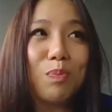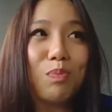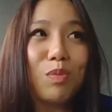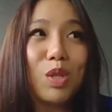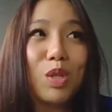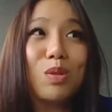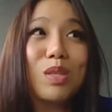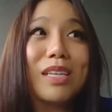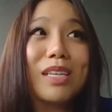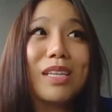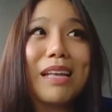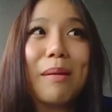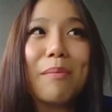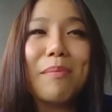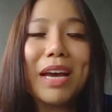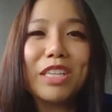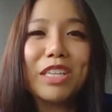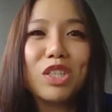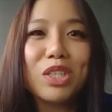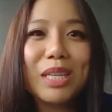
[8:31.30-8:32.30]
using their
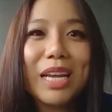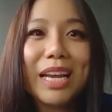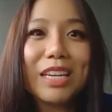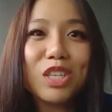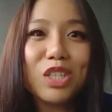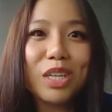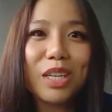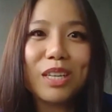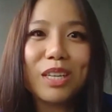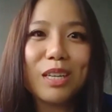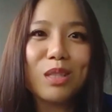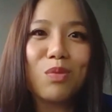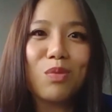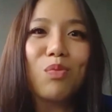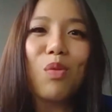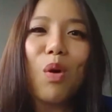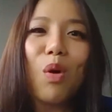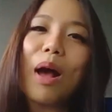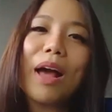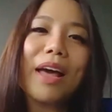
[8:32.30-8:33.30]
imagination. It's
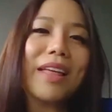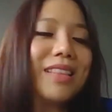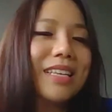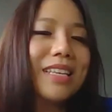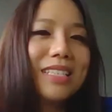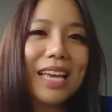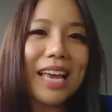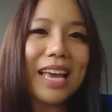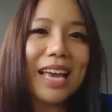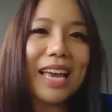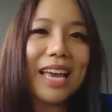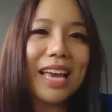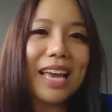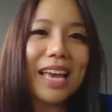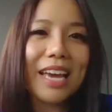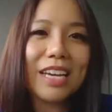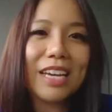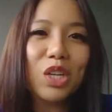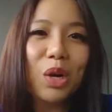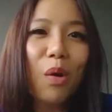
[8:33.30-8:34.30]
at this
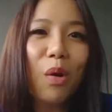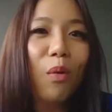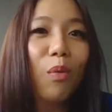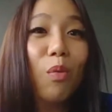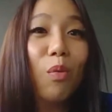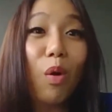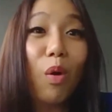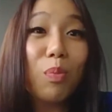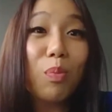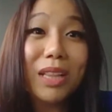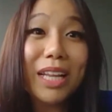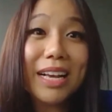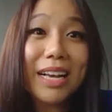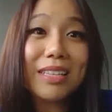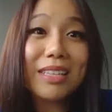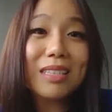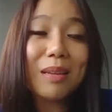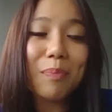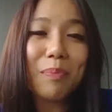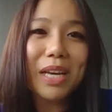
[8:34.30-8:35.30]
age, role play
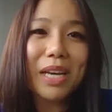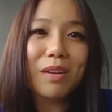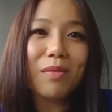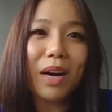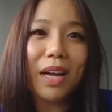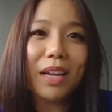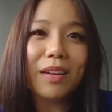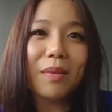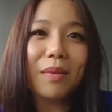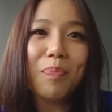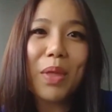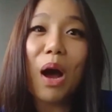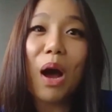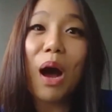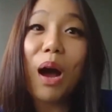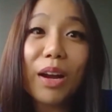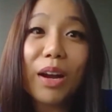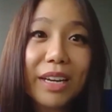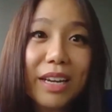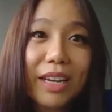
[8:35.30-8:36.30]
is a big one.
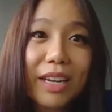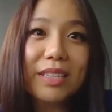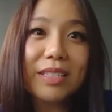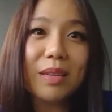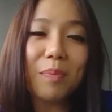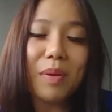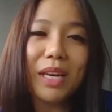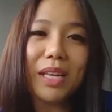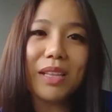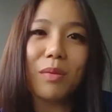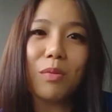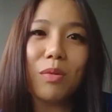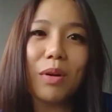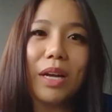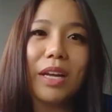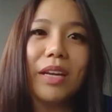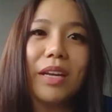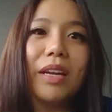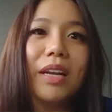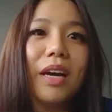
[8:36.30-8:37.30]
Art is a big
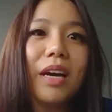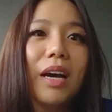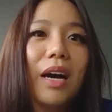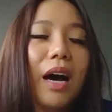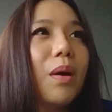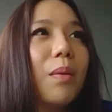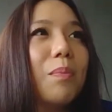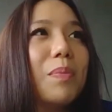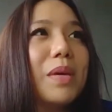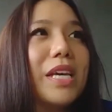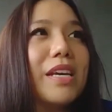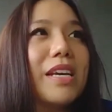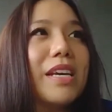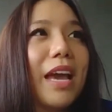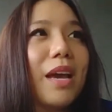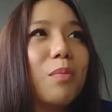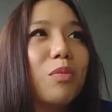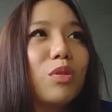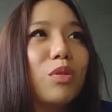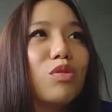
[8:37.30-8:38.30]
one. Being
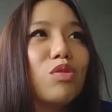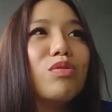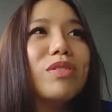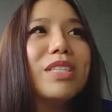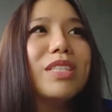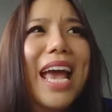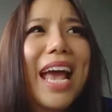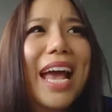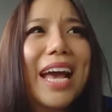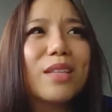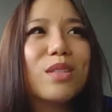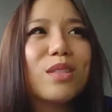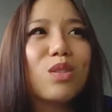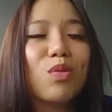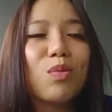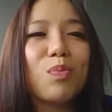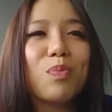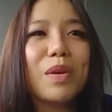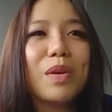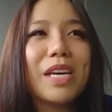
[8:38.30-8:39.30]
able to dance
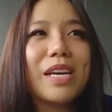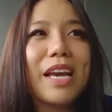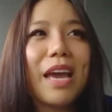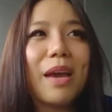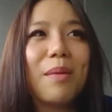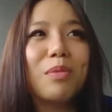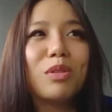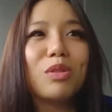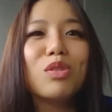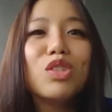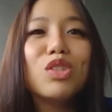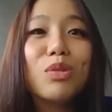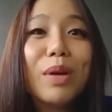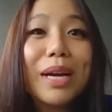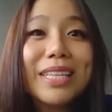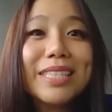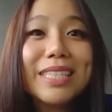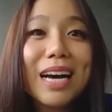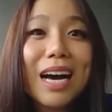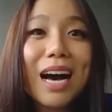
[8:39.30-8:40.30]
or being able to
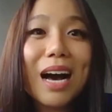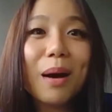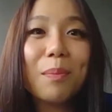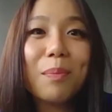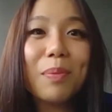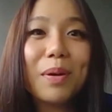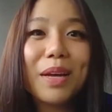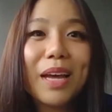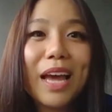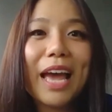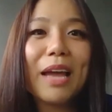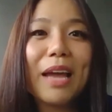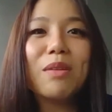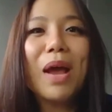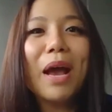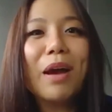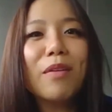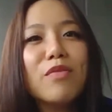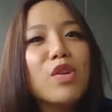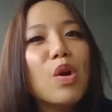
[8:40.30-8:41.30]
dress up and
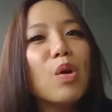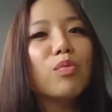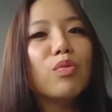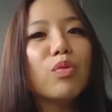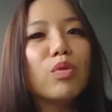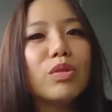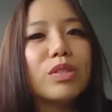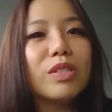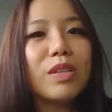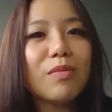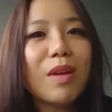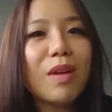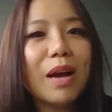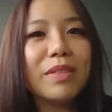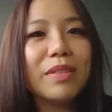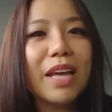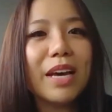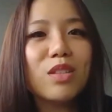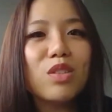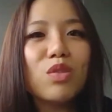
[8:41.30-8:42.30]
have no rules of,
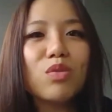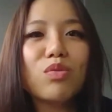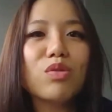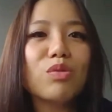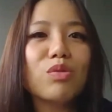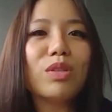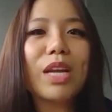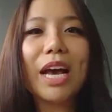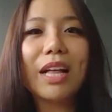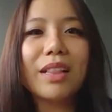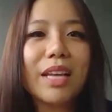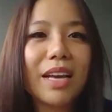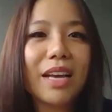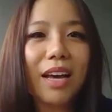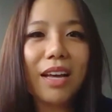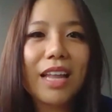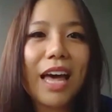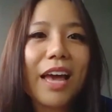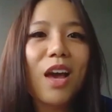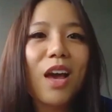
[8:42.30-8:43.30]
so no telling
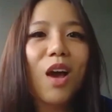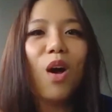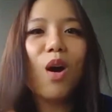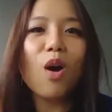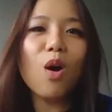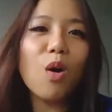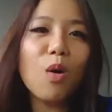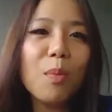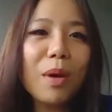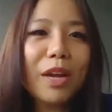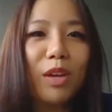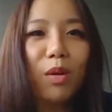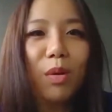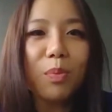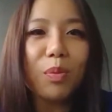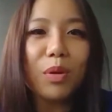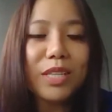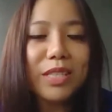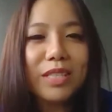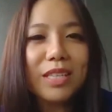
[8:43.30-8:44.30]
her like, oh, but you're a
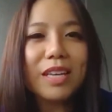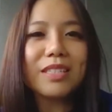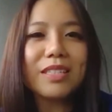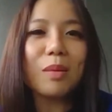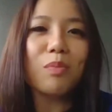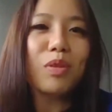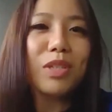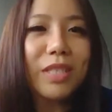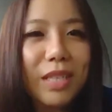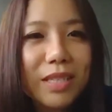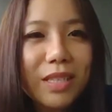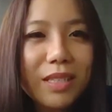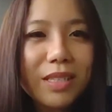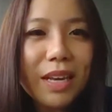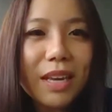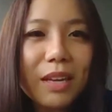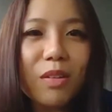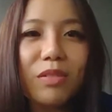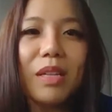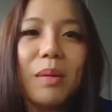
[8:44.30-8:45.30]
princess and princesses
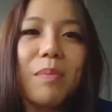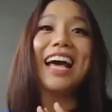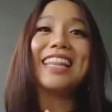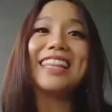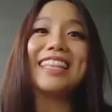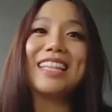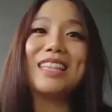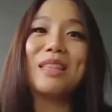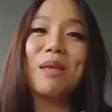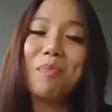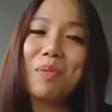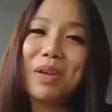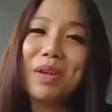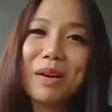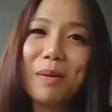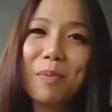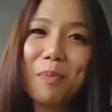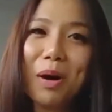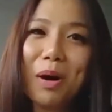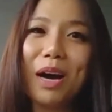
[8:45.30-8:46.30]
can only. And then the
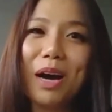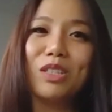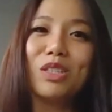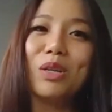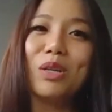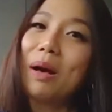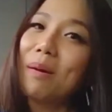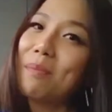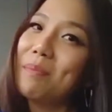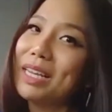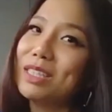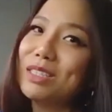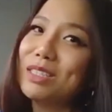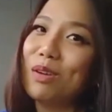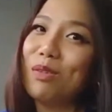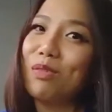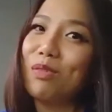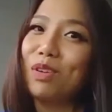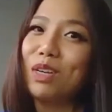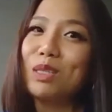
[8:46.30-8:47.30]
bigger part, to come back to
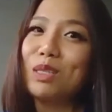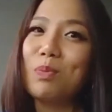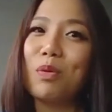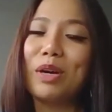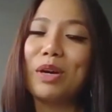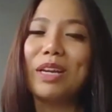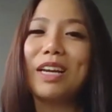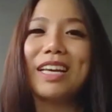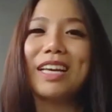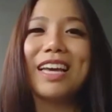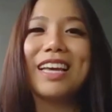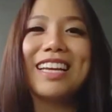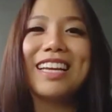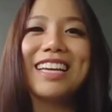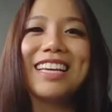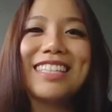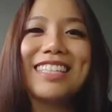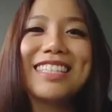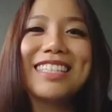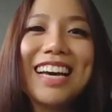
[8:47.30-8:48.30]
your first point again,
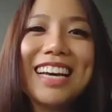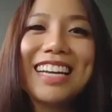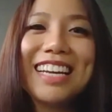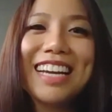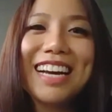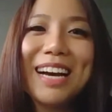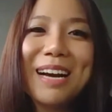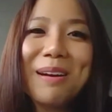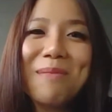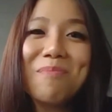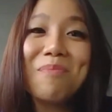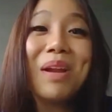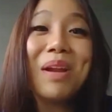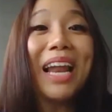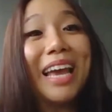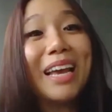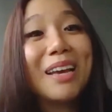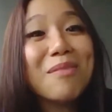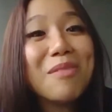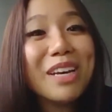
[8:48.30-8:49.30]
is that
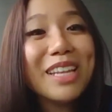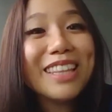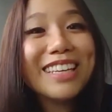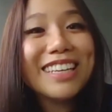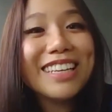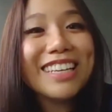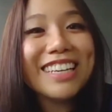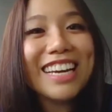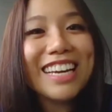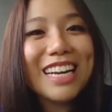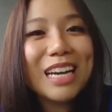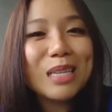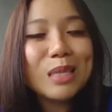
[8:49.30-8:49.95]
playing with her and